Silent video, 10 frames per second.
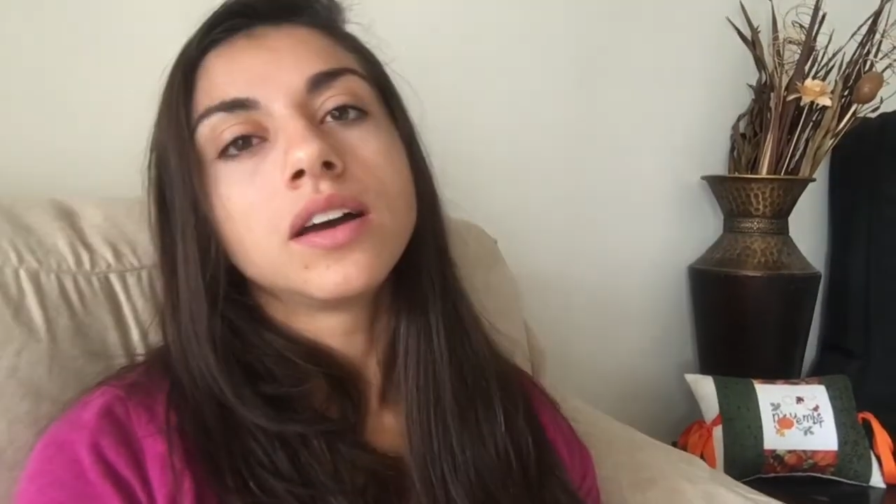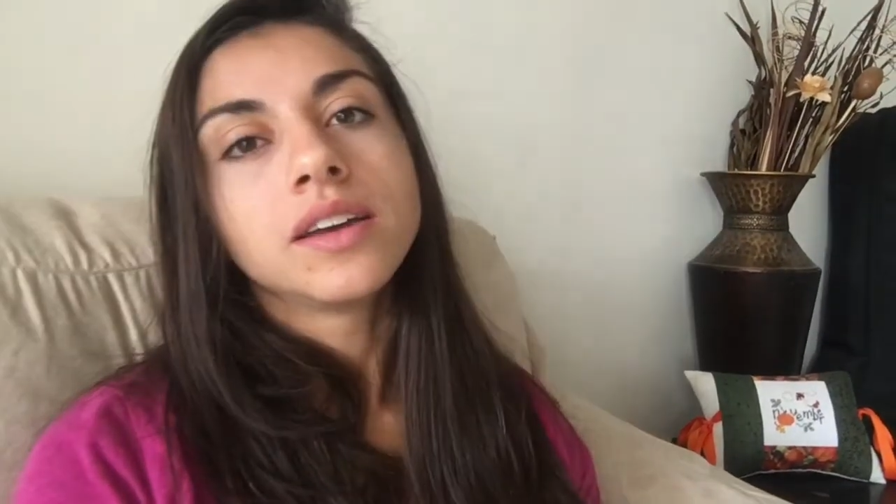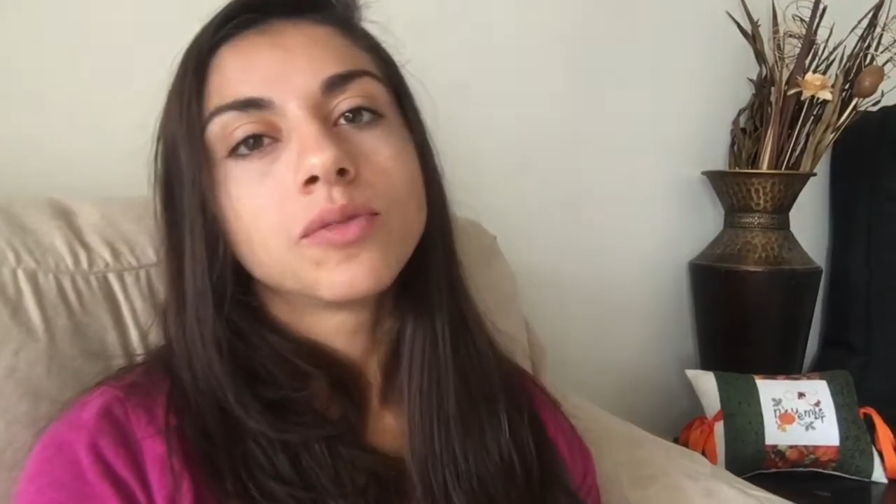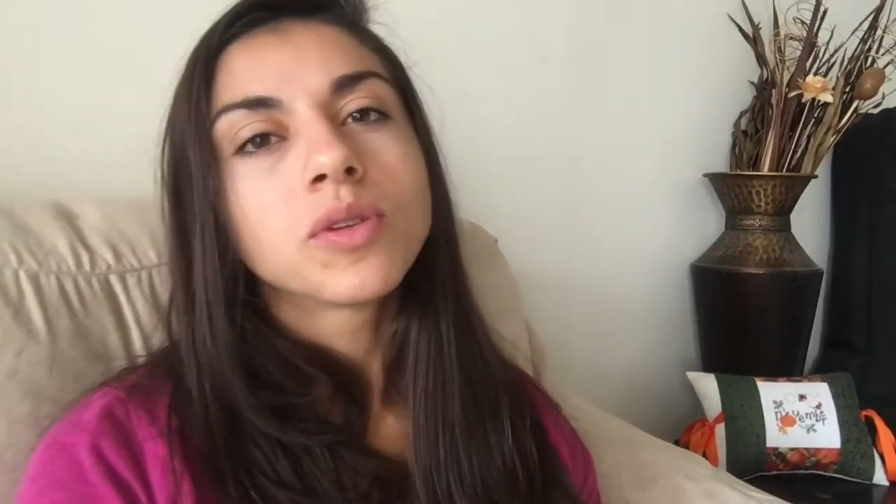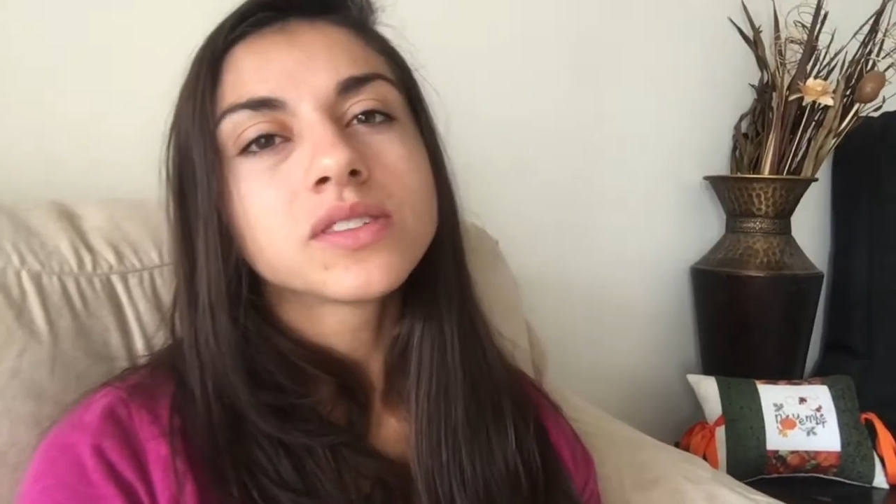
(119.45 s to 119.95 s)

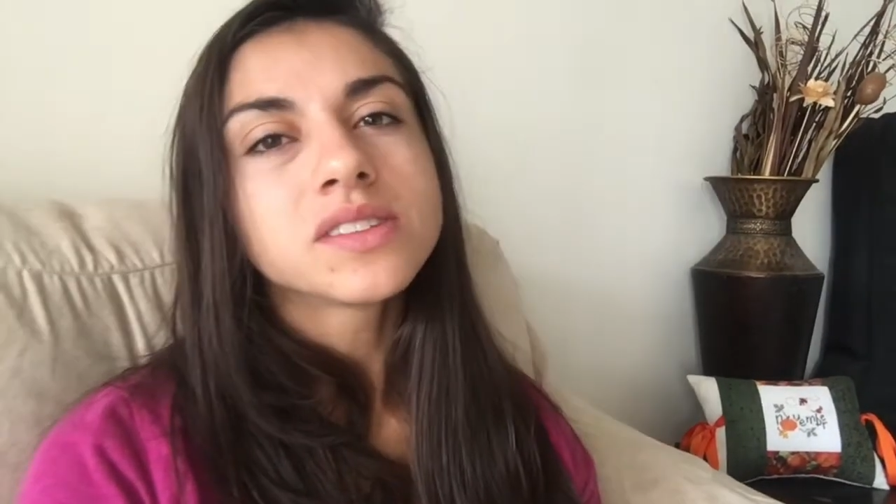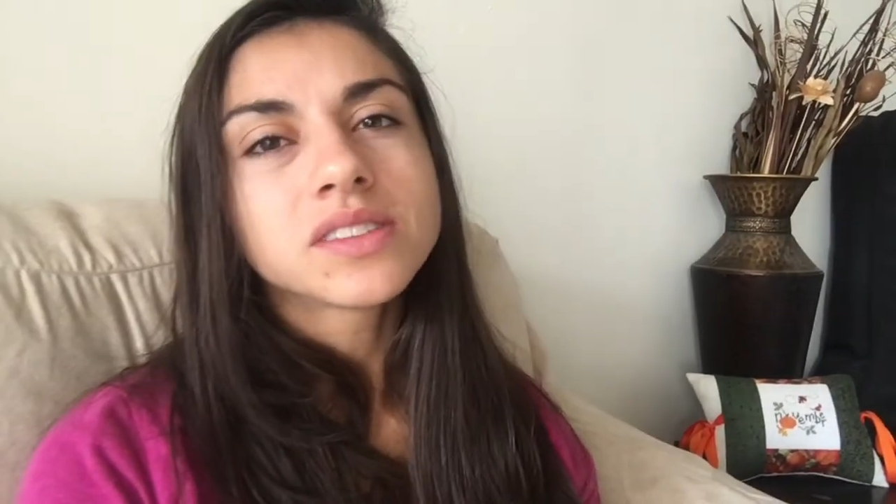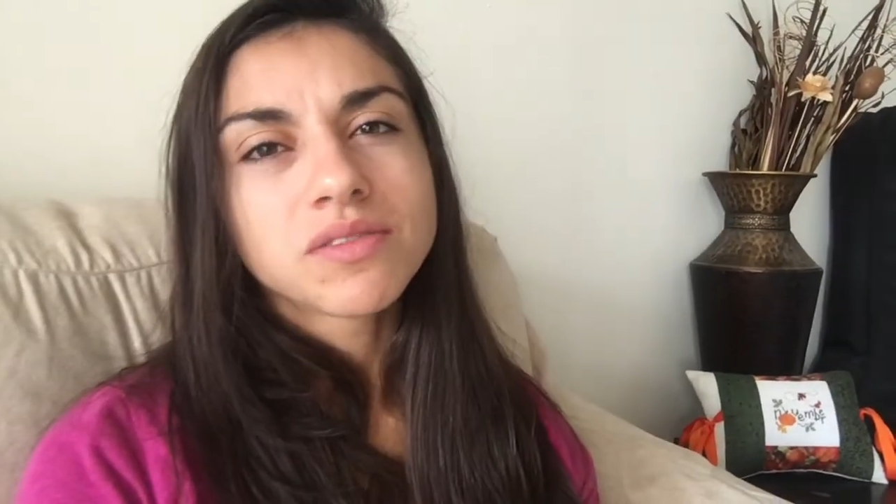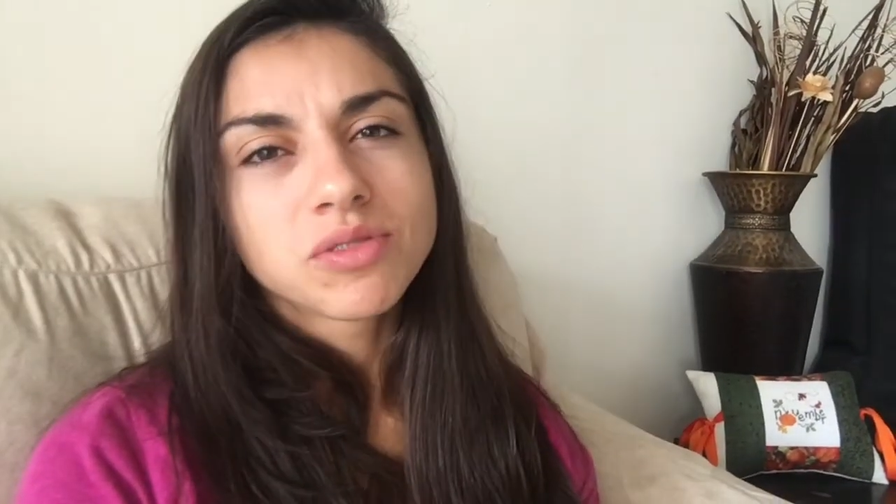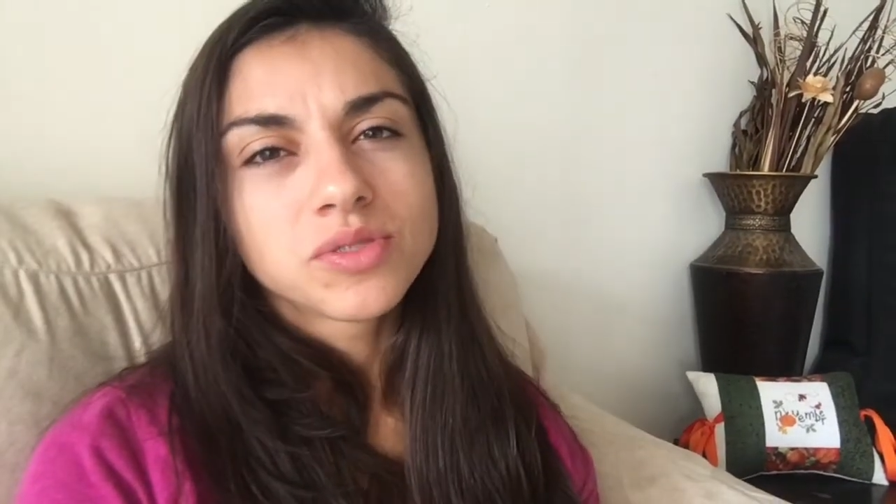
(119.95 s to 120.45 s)
It works in
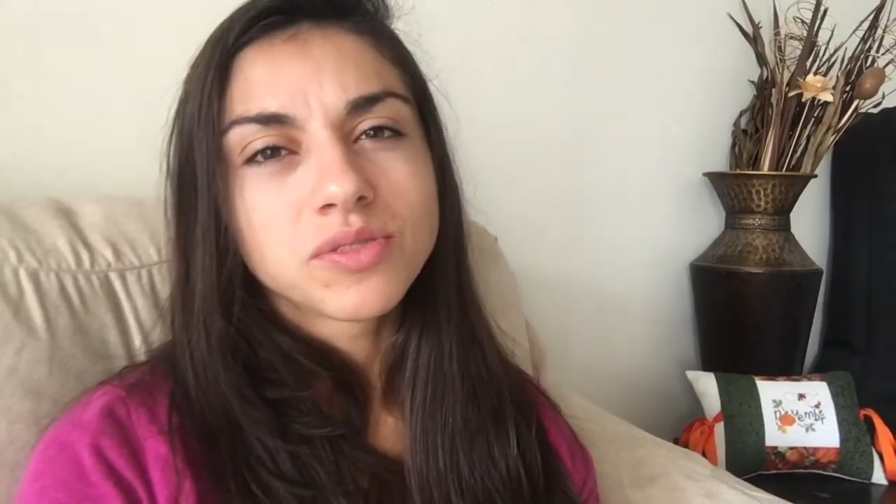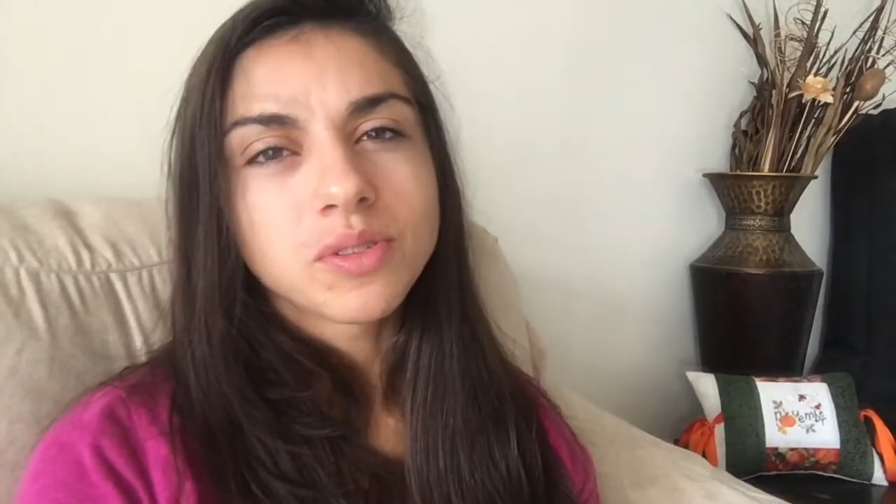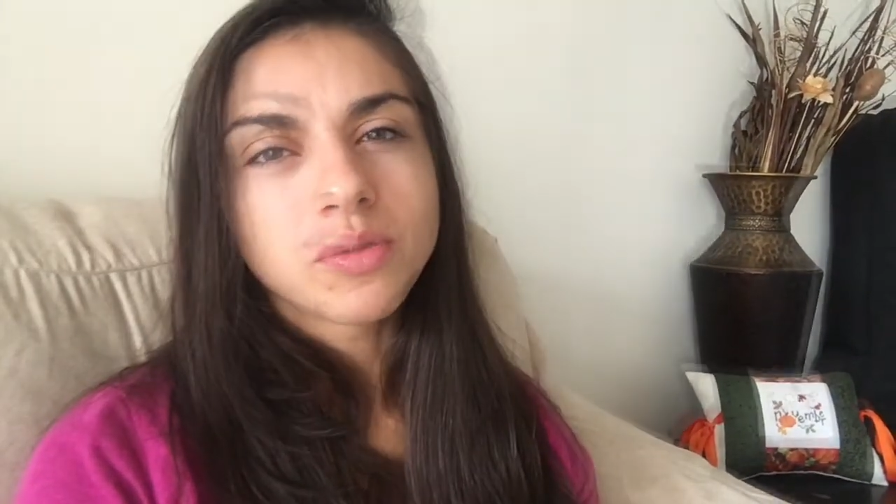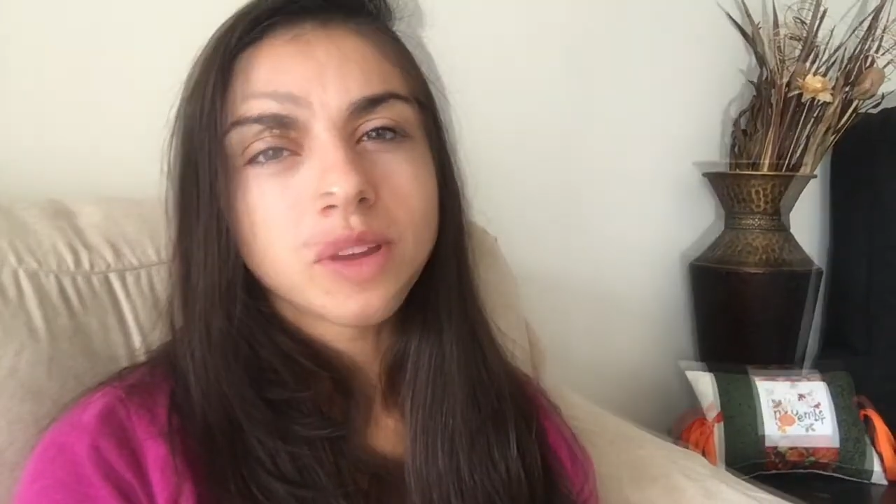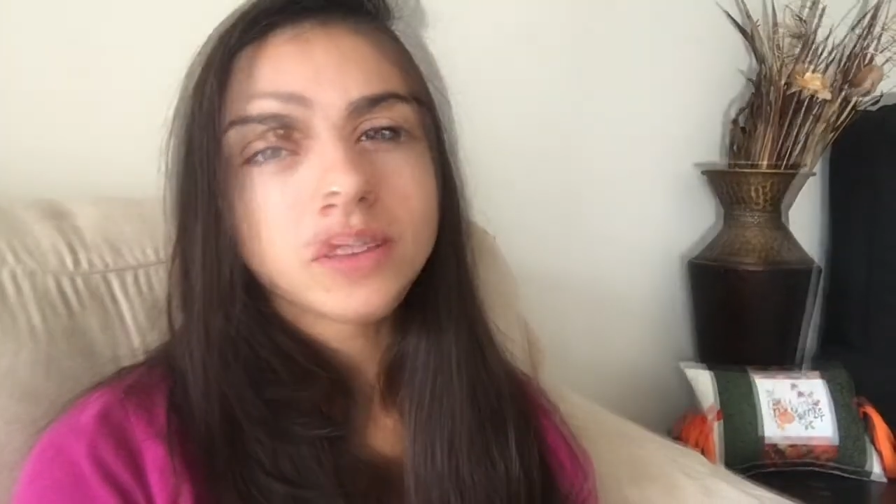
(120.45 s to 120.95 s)
several
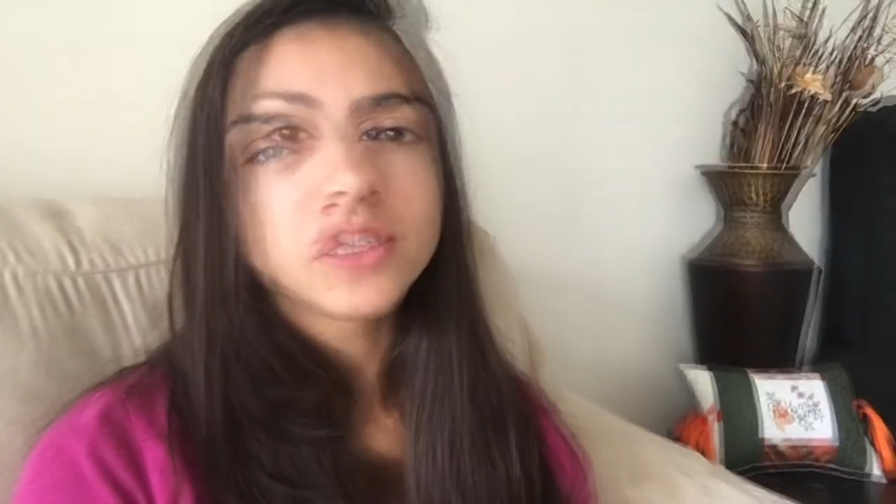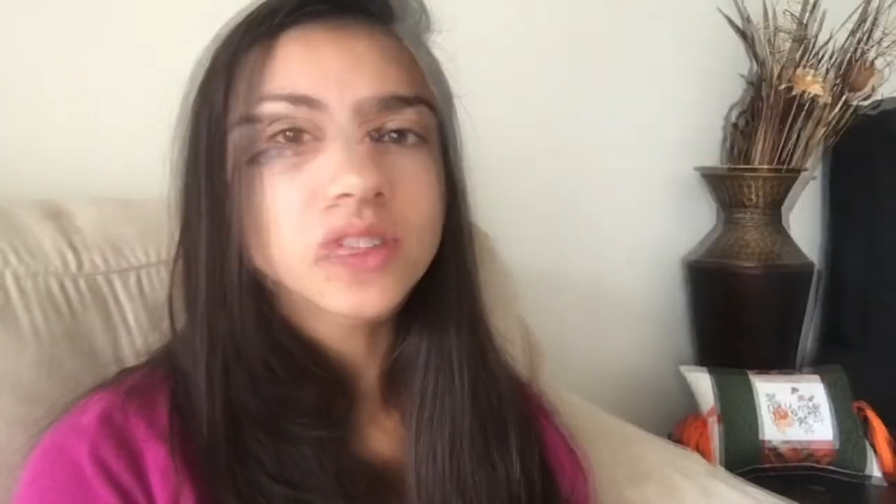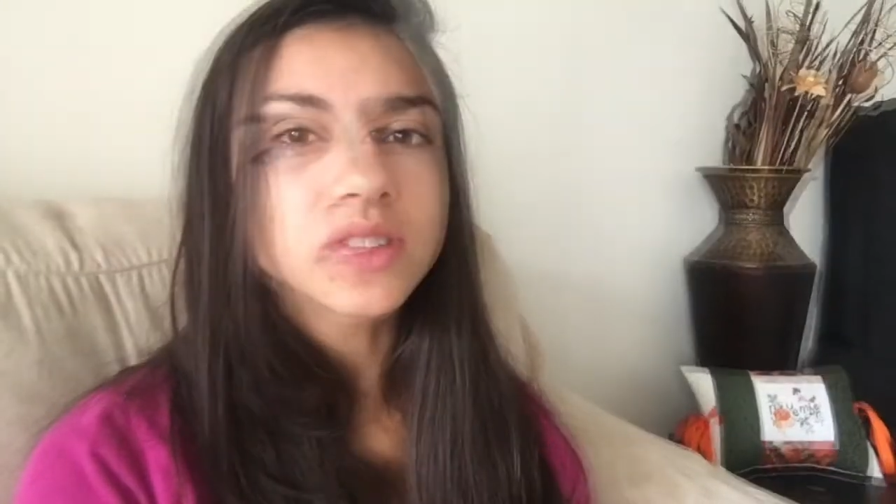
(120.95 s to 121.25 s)
different ways.